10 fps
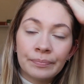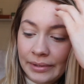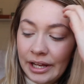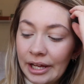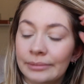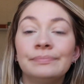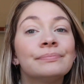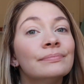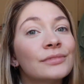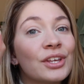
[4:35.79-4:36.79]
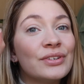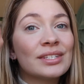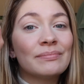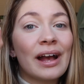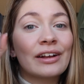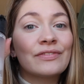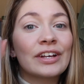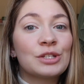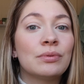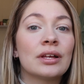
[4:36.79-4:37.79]
gonna use some MAC
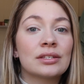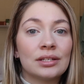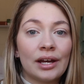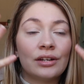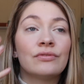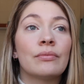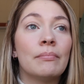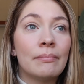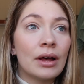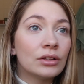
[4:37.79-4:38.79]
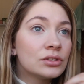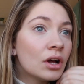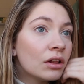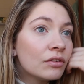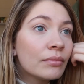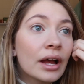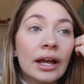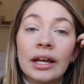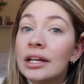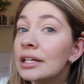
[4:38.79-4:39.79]
Fix Plus to kind of melt all of
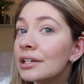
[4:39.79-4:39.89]
my